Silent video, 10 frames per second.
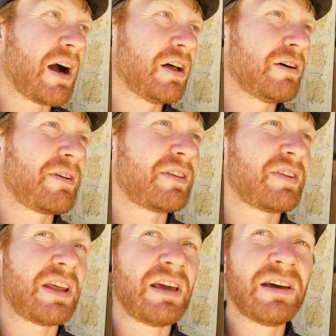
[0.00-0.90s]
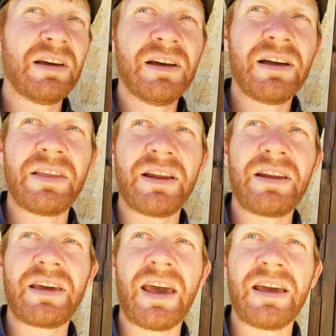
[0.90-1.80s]
all over the city that
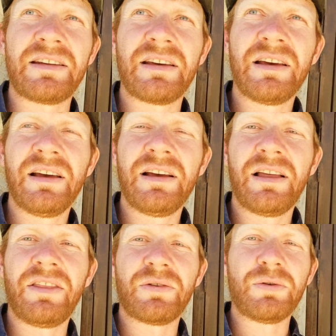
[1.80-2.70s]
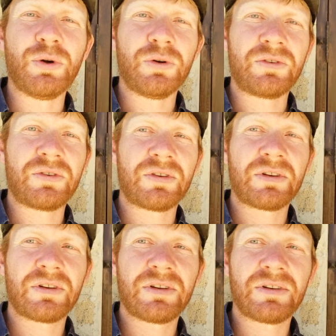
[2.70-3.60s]
indicate the route.
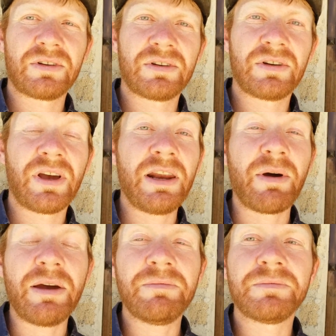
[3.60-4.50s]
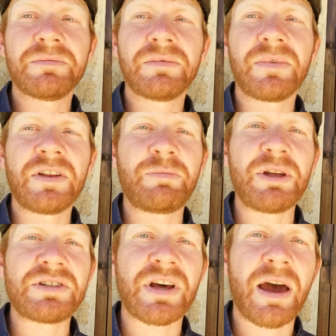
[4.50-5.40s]
Anyway, it's
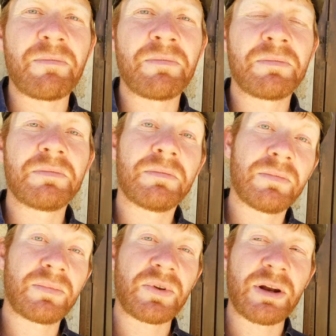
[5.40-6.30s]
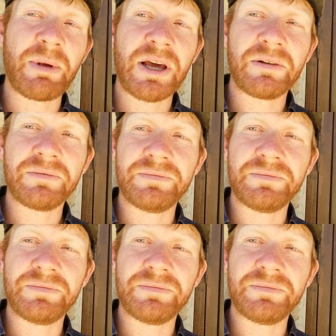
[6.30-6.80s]
beach time. See you in a minute.